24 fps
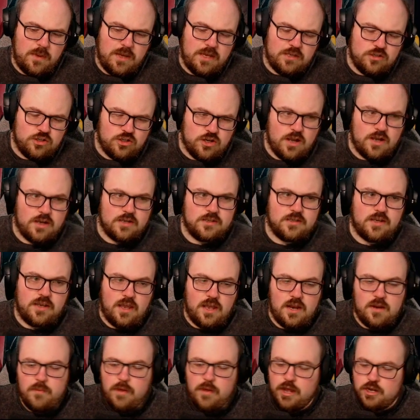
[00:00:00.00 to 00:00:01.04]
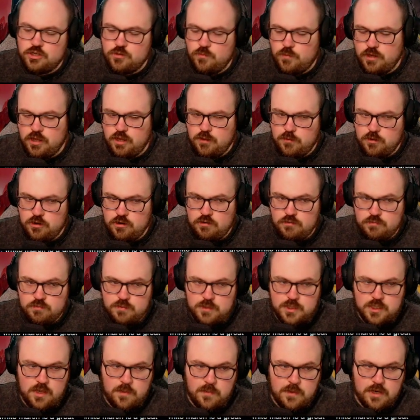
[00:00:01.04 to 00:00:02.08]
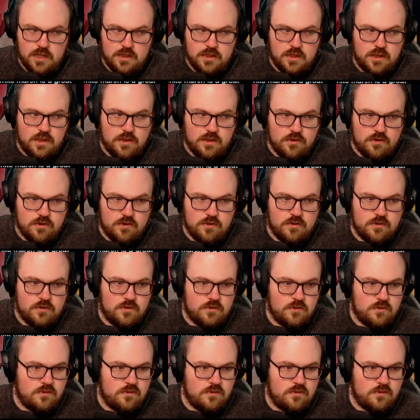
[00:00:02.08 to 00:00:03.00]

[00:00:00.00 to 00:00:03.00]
Space Shocks. I can't imagine why they would do some and not the other.